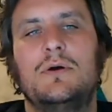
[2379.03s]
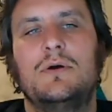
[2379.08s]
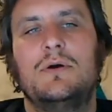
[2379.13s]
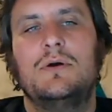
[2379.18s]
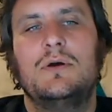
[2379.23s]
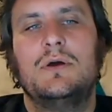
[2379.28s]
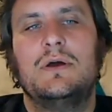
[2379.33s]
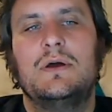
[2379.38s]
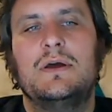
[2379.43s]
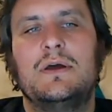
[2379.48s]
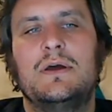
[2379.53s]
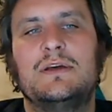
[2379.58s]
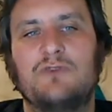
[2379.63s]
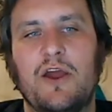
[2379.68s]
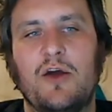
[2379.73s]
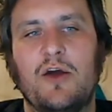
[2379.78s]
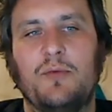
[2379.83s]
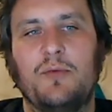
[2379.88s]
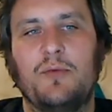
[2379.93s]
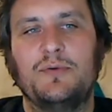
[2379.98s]
Here's a
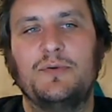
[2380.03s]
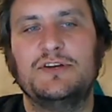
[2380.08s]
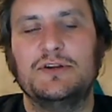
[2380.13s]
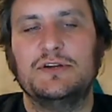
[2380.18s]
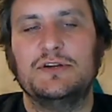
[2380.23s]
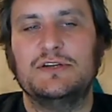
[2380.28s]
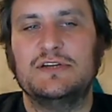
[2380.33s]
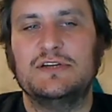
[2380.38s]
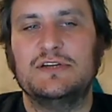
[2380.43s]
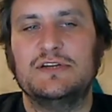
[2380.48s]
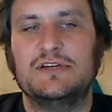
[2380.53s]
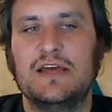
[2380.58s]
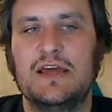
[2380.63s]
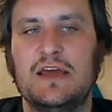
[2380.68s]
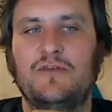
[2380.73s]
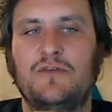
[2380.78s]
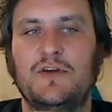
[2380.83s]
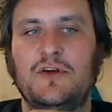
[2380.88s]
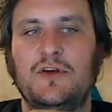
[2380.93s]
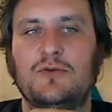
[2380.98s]
great opportunity
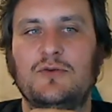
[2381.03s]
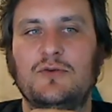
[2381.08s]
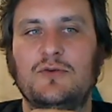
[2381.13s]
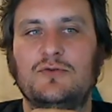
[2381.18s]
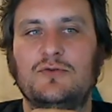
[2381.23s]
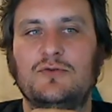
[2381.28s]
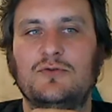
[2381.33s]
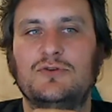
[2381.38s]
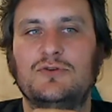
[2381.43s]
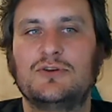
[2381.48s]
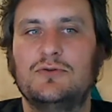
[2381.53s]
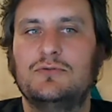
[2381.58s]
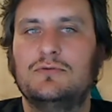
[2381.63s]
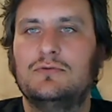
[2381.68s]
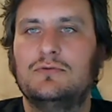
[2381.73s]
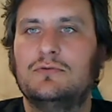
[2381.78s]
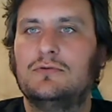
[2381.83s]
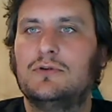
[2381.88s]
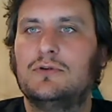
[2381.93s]
for you to